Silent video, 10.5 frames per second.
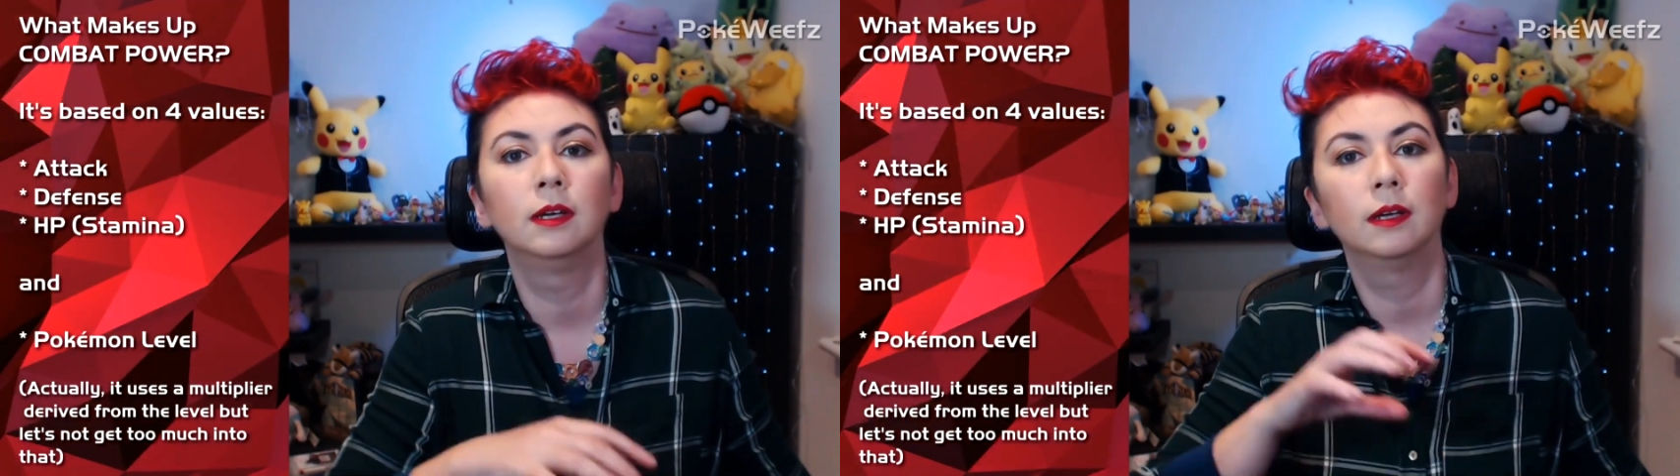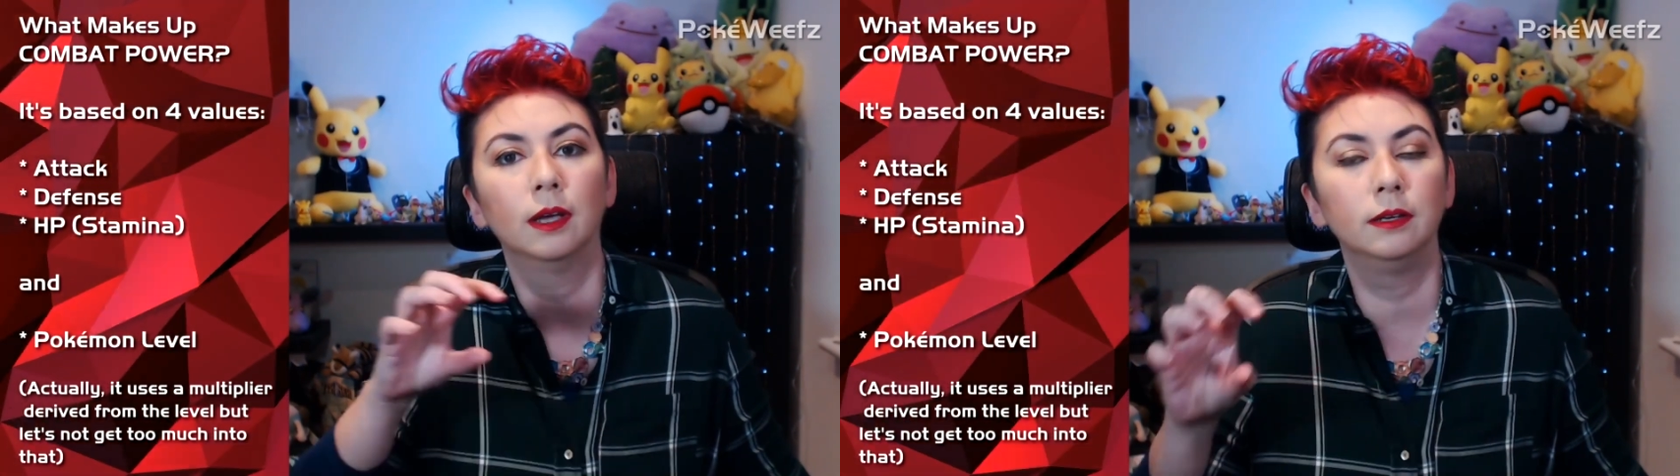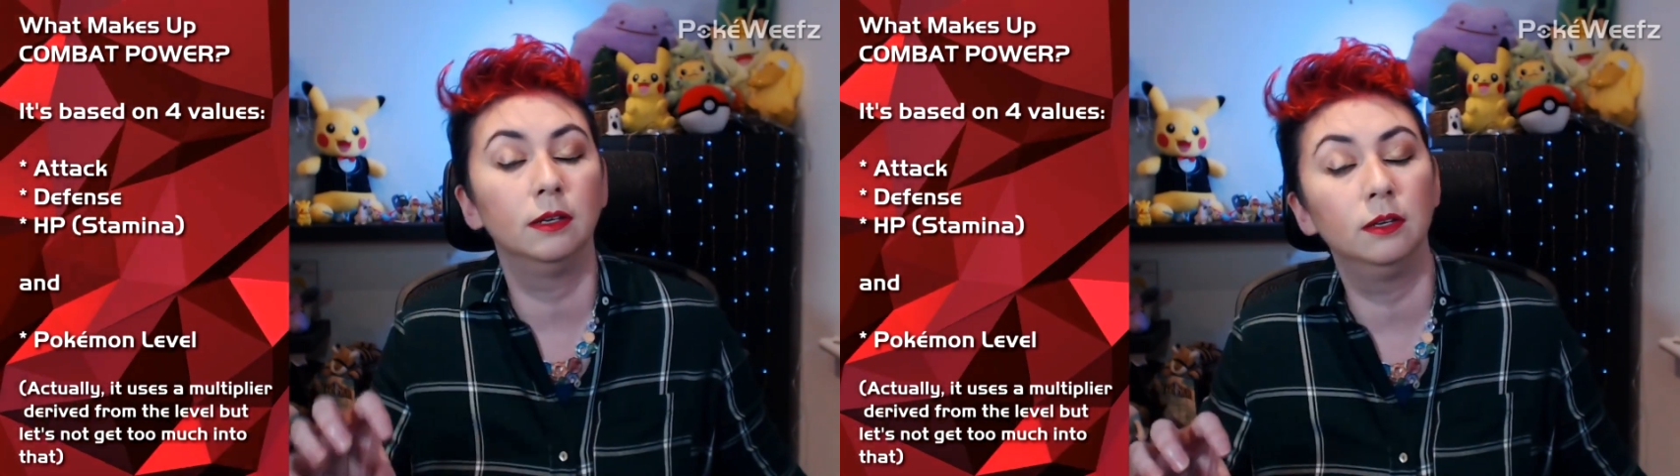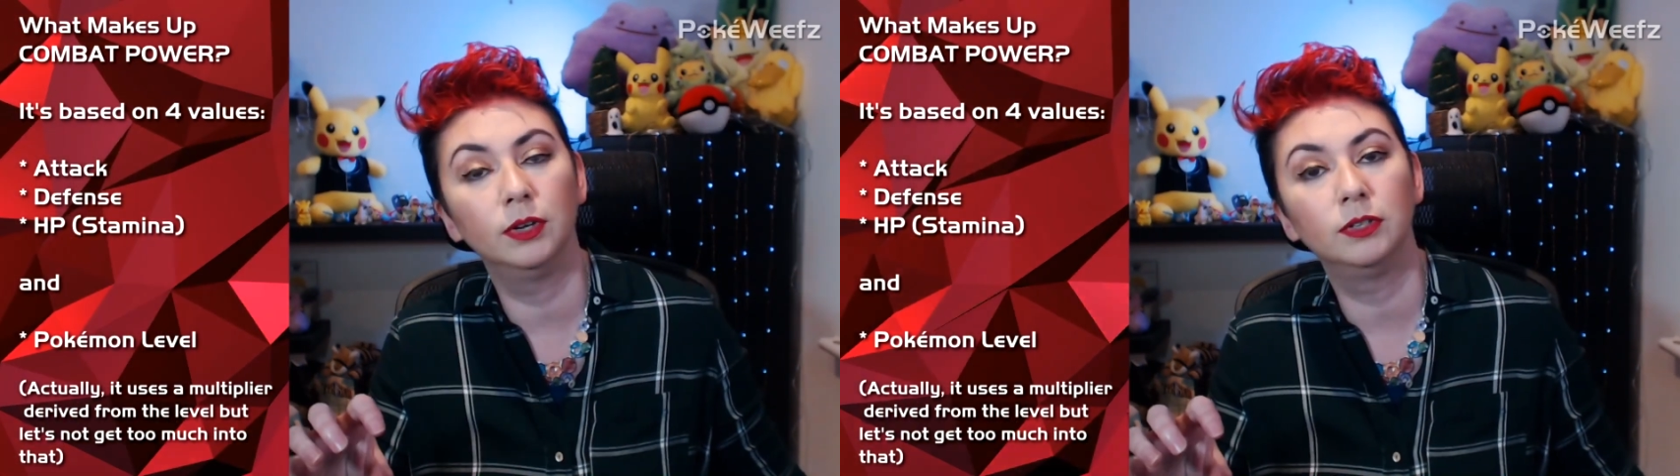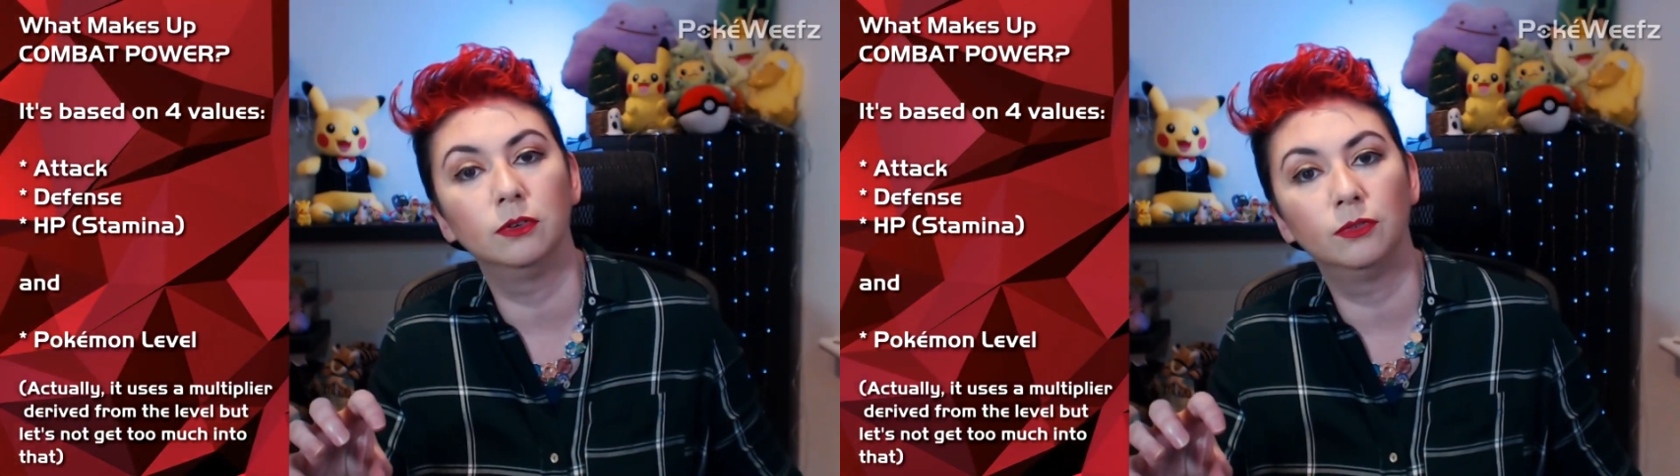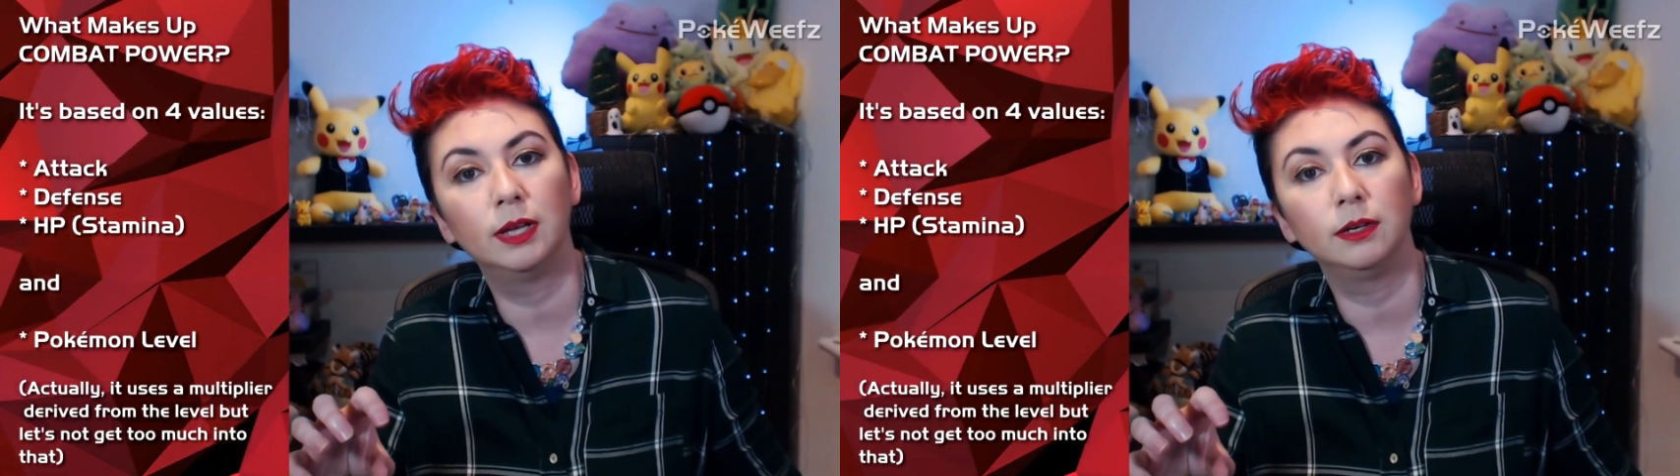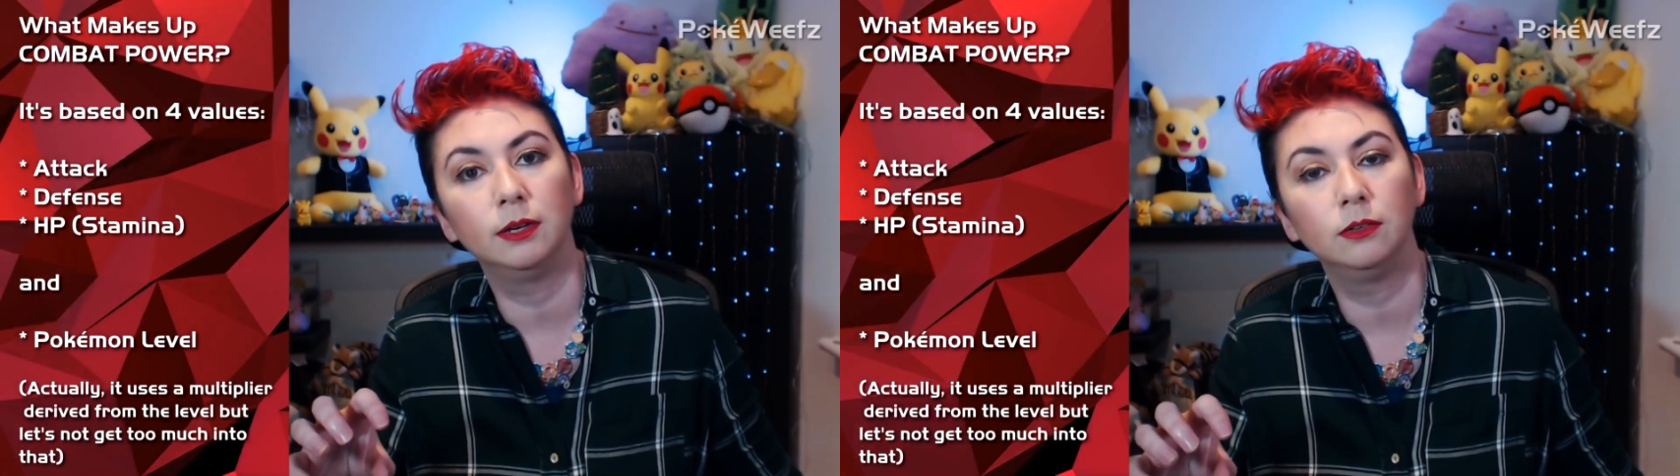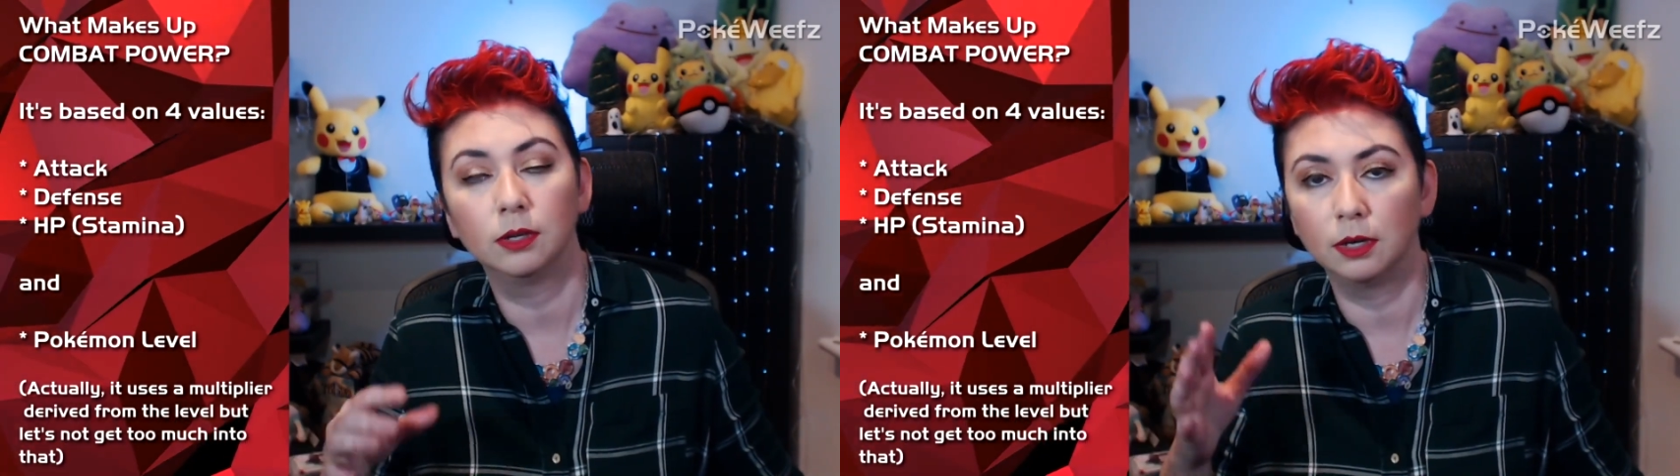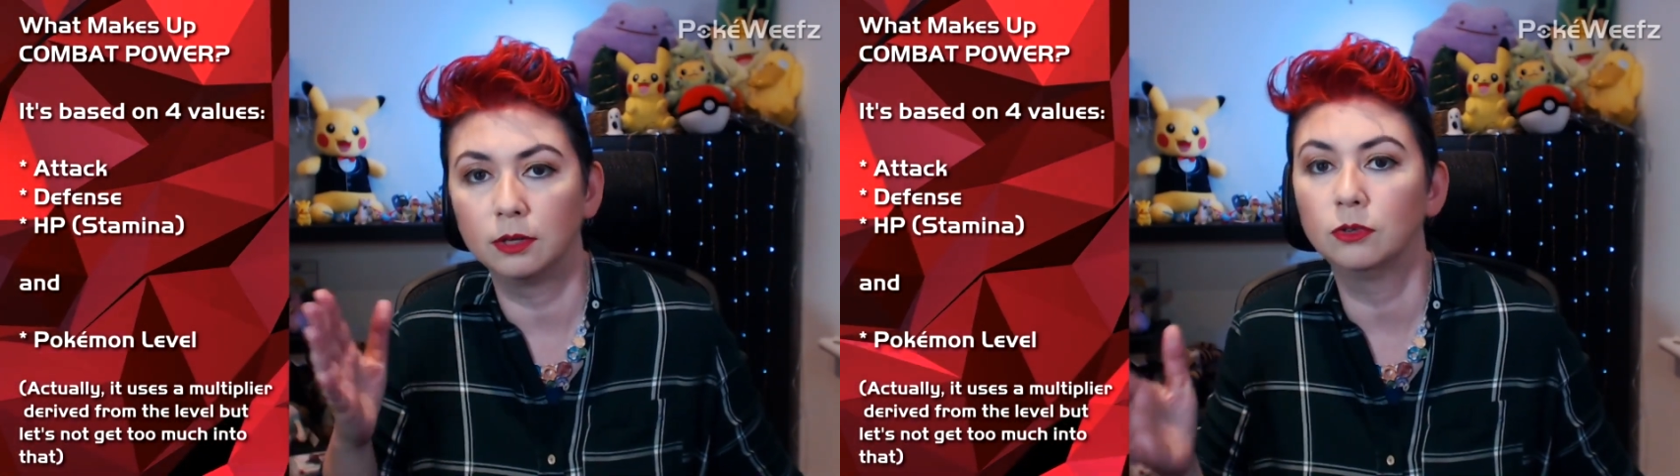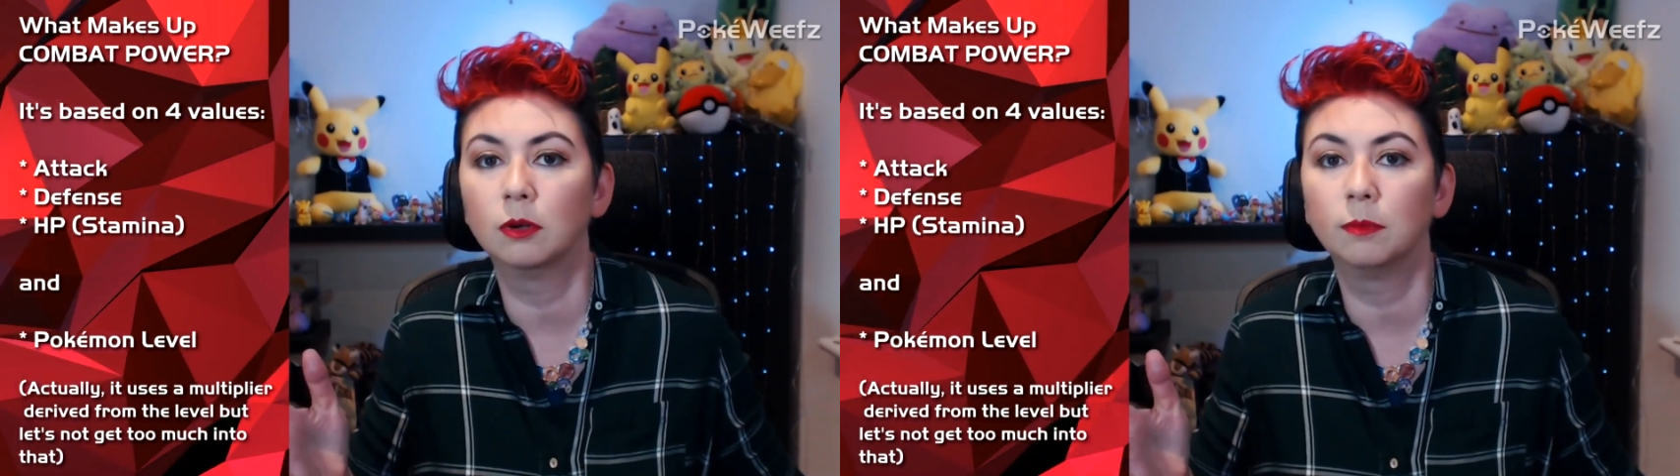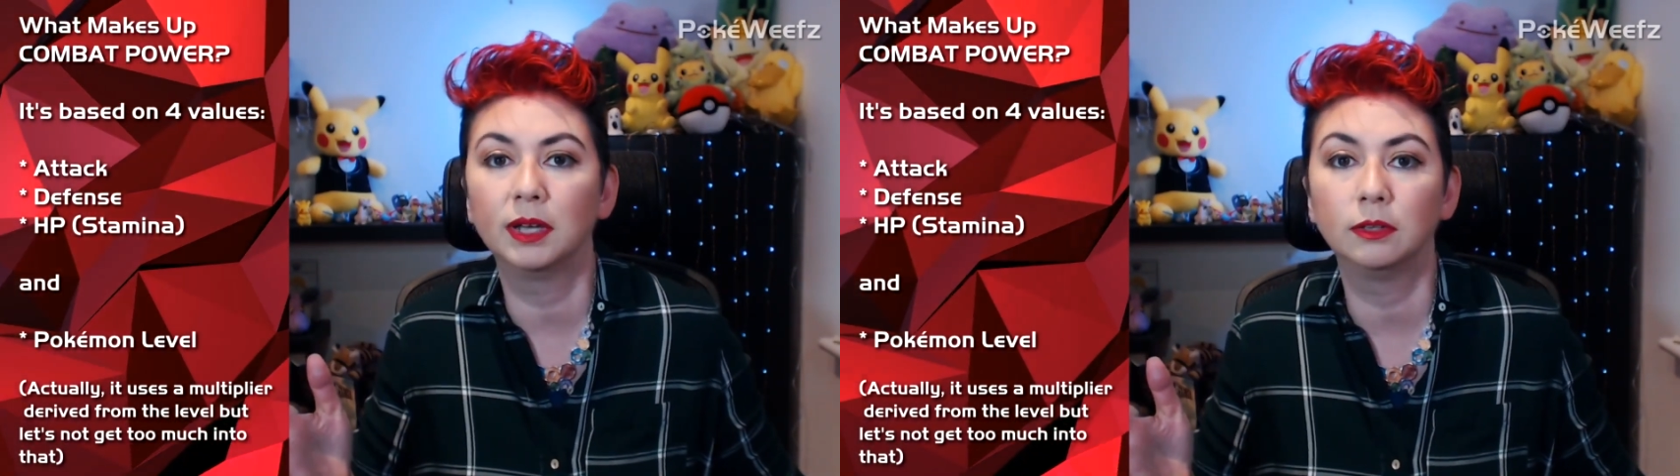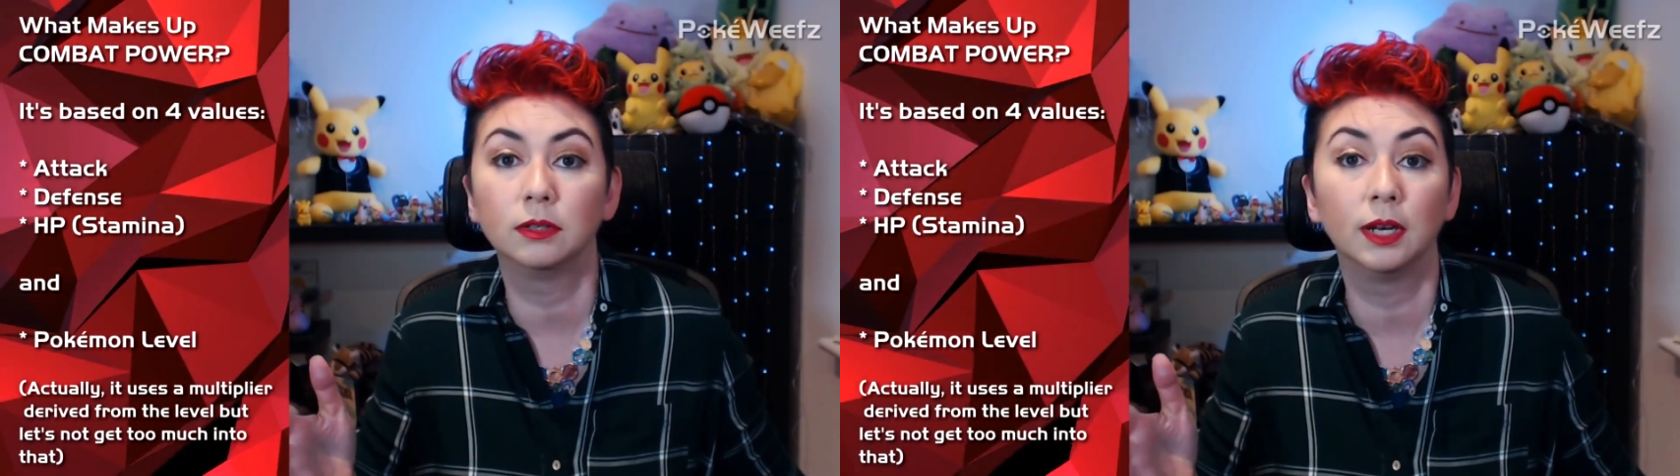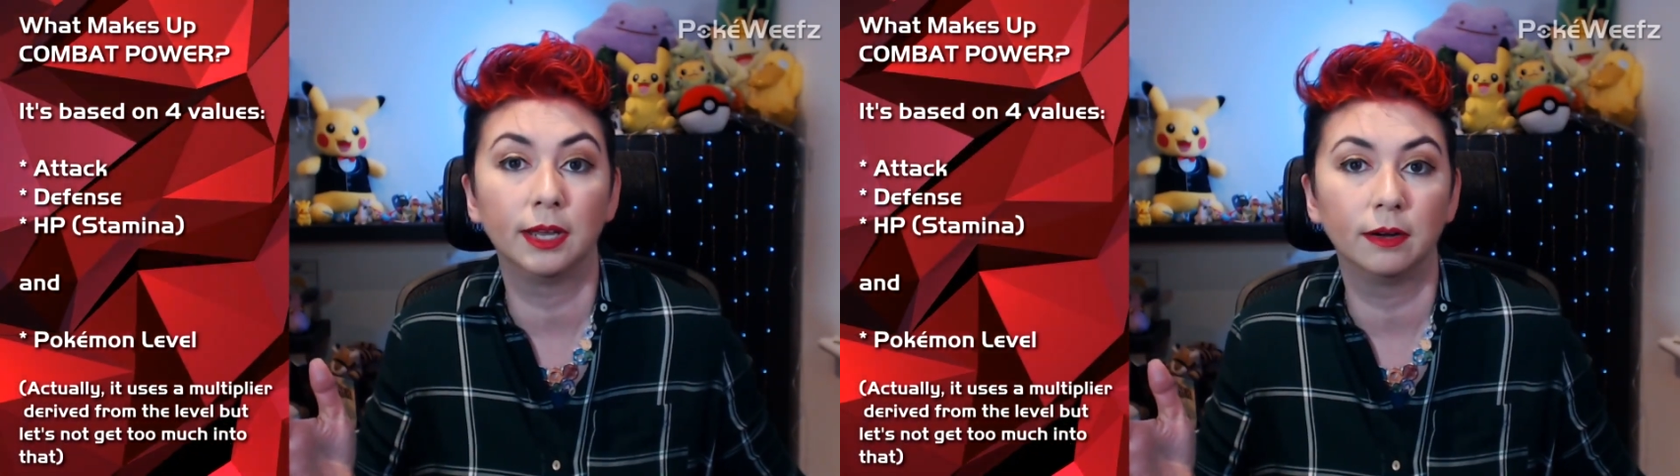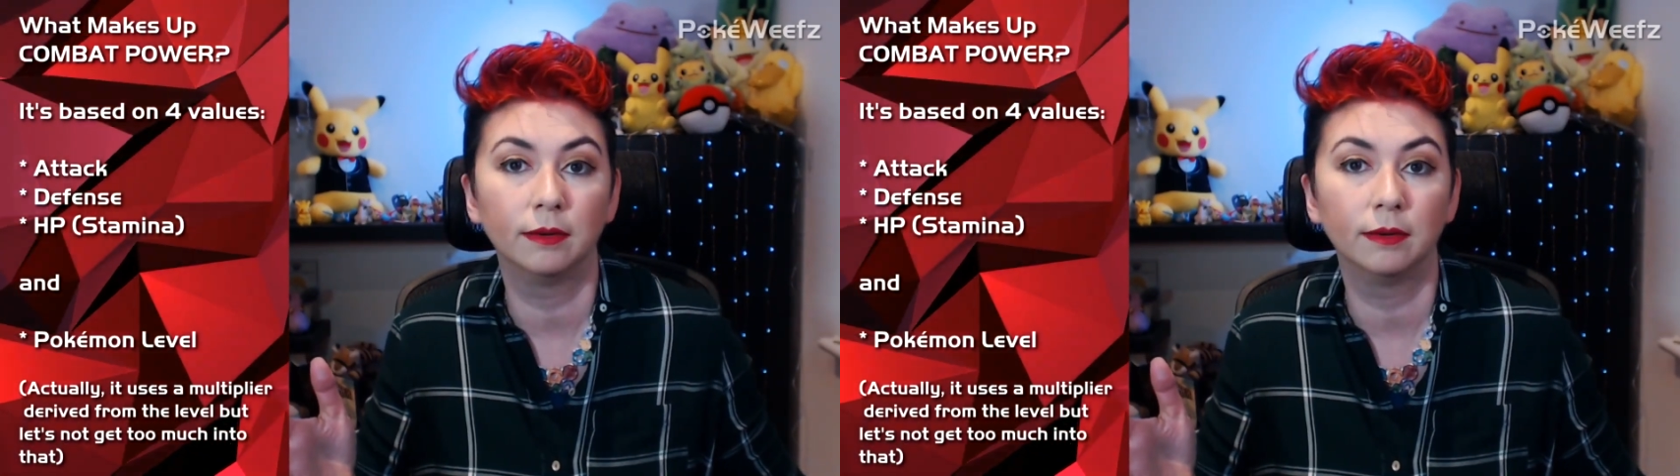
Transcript: and individual values, and I'll talk about those later.